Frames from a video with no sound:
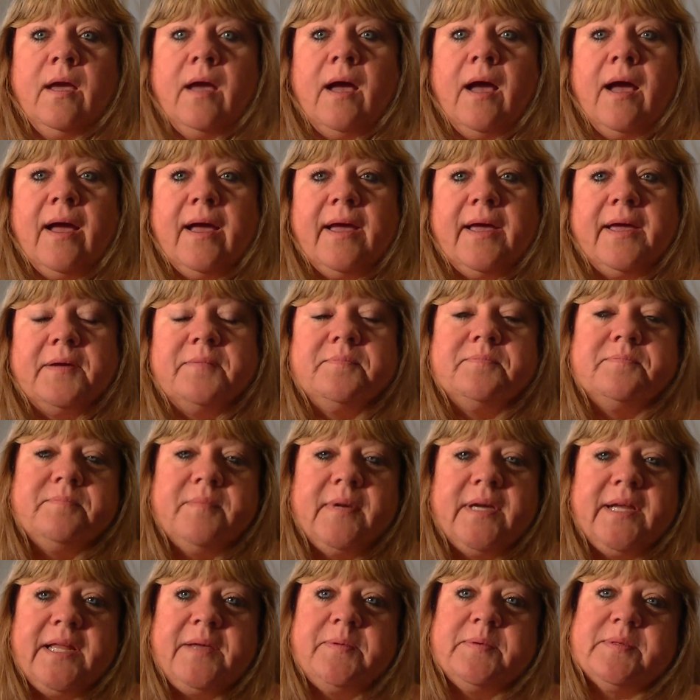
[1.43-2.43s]
Hi,
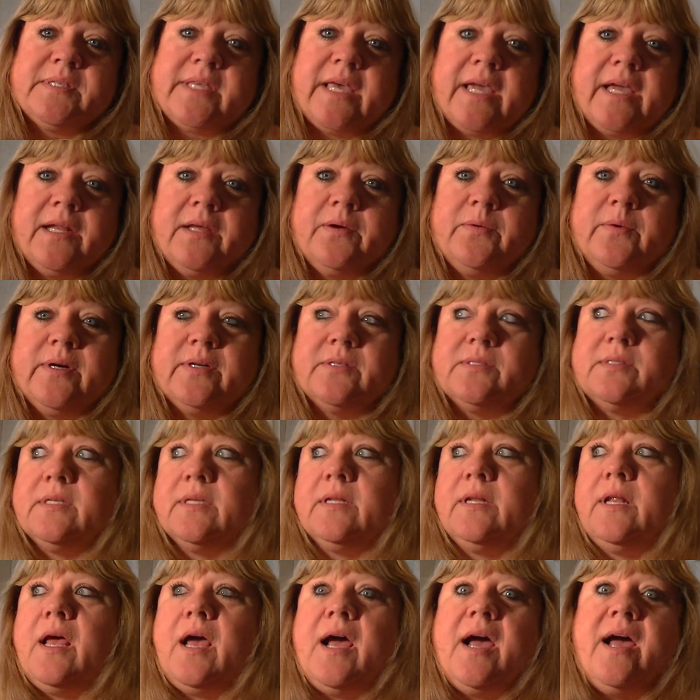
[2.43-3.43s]
my name is Katie
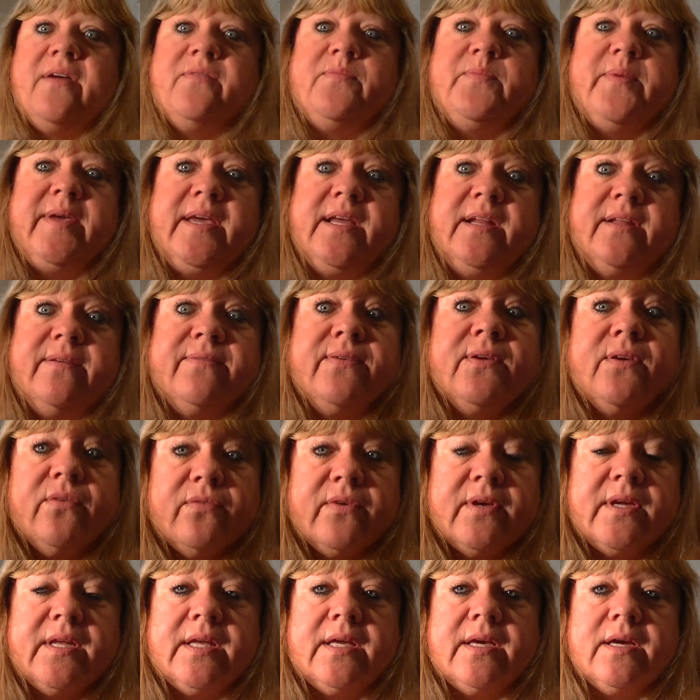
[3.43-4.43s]
Wilson. I've made a few
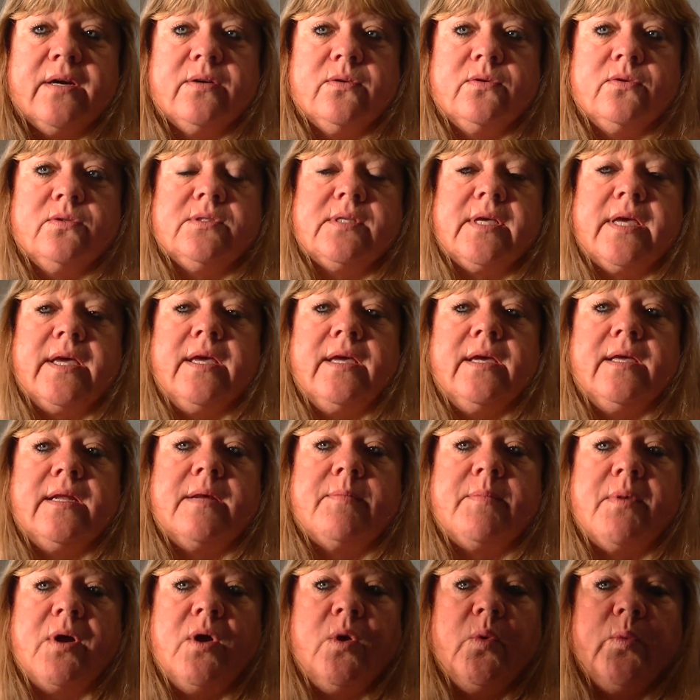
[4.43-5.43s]
videos and
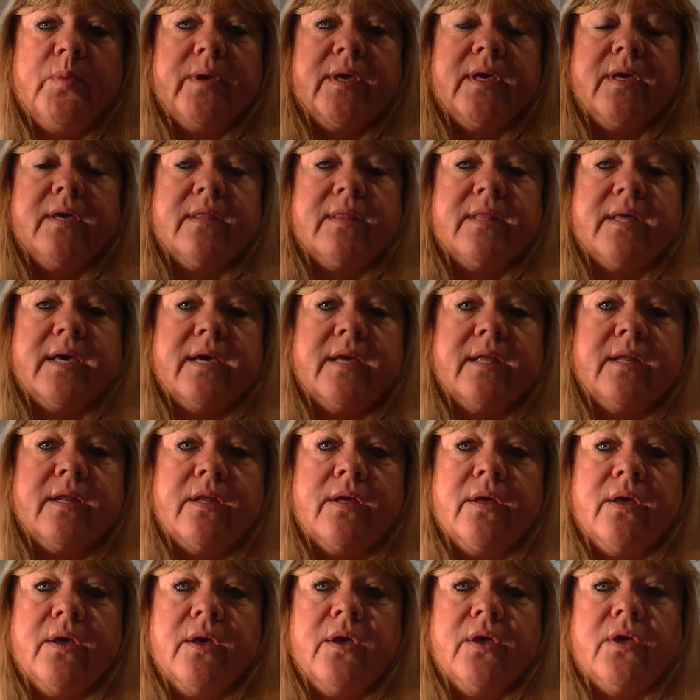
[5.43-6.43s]
I'm hoping that
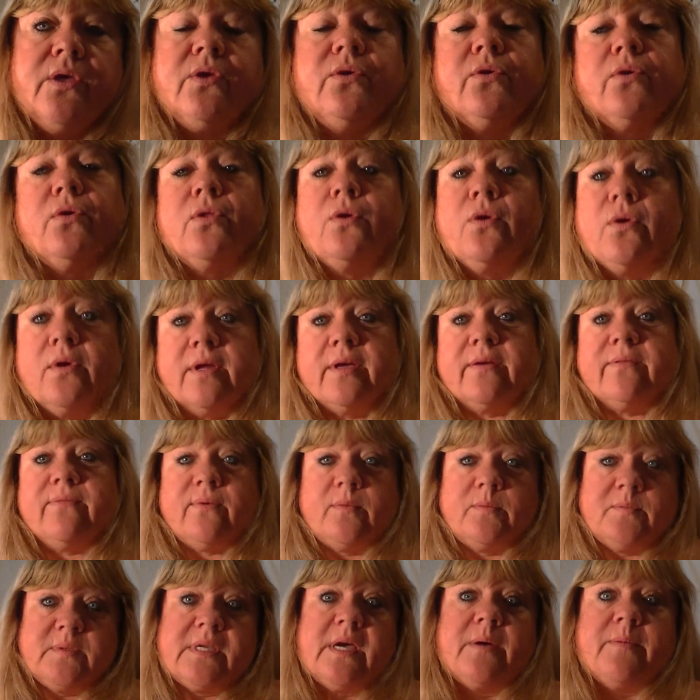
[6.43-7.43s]
you're learning
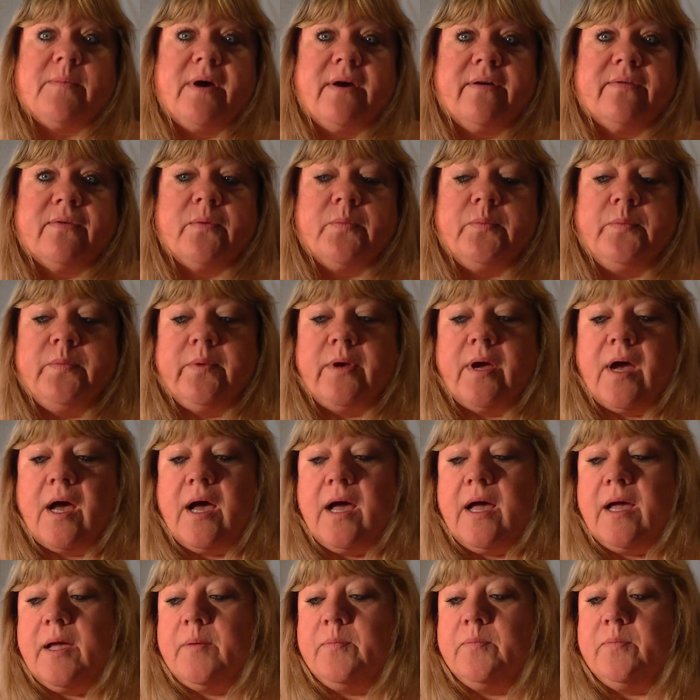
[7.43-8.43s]
from some of them.
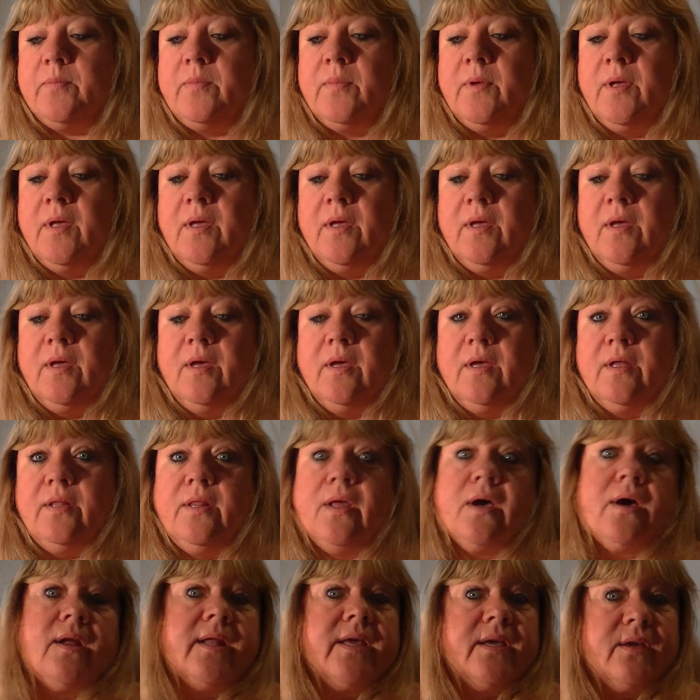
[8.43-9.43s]
I'm
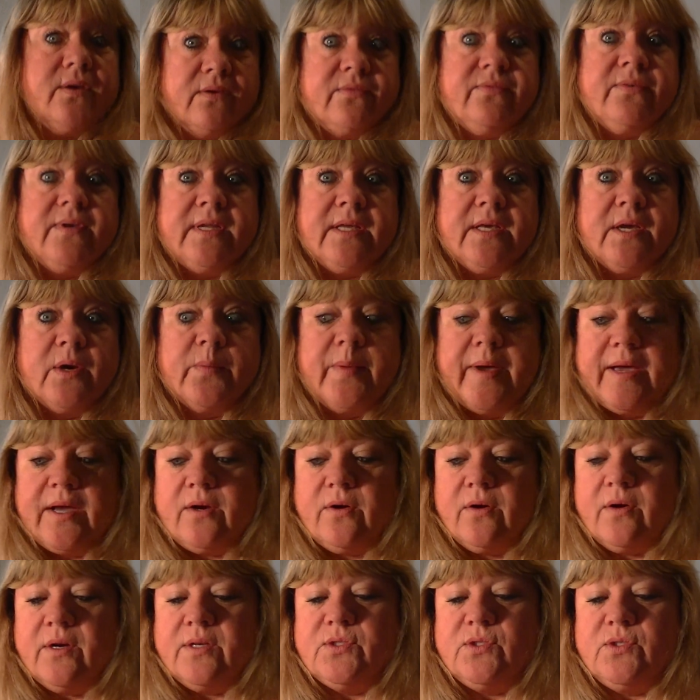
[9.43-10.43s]
not a good video
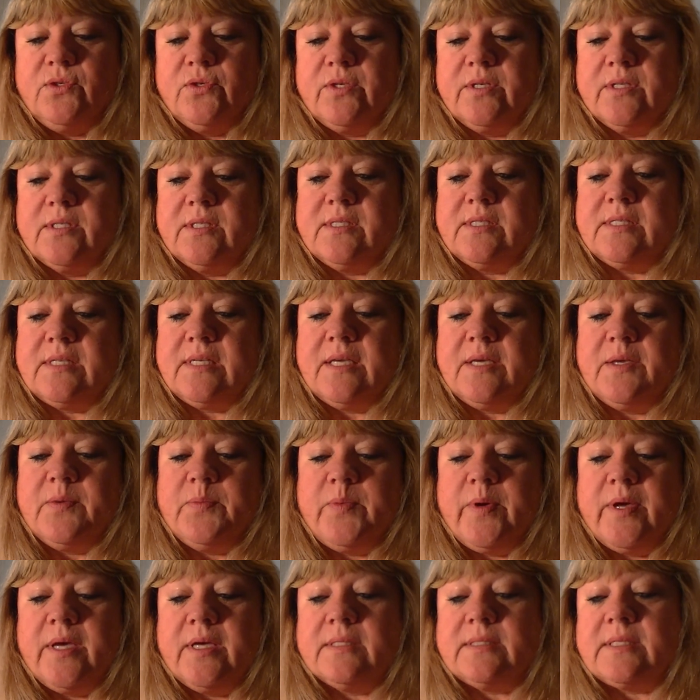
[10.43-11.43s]
maker, as you can see,
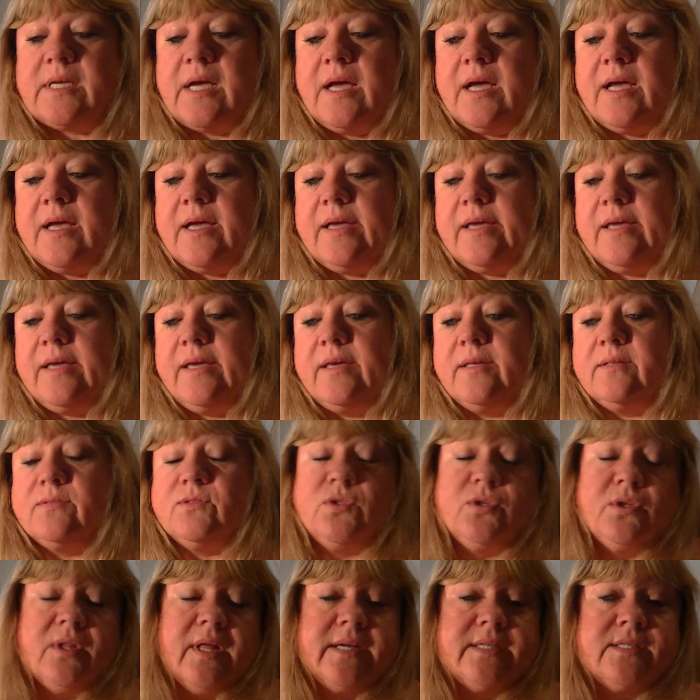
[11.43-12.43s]
but I
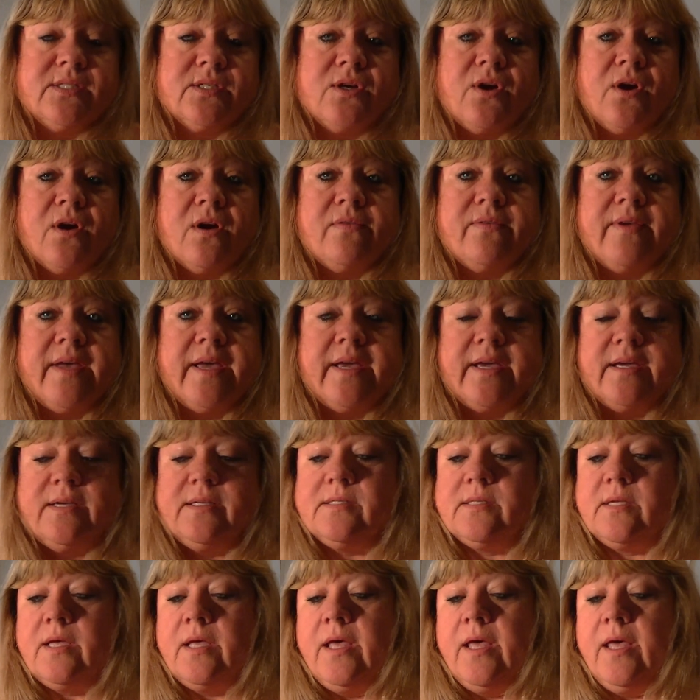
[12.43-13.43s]
do like to carve
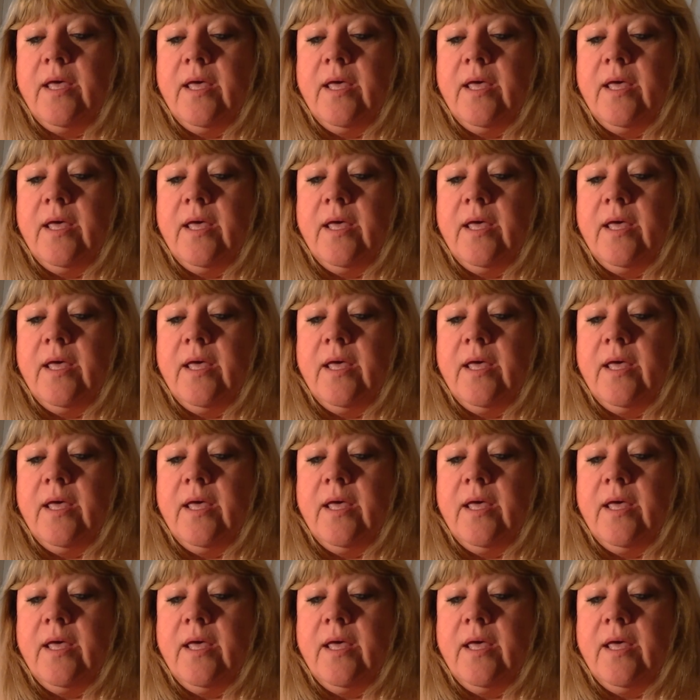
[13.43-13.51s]
eggs.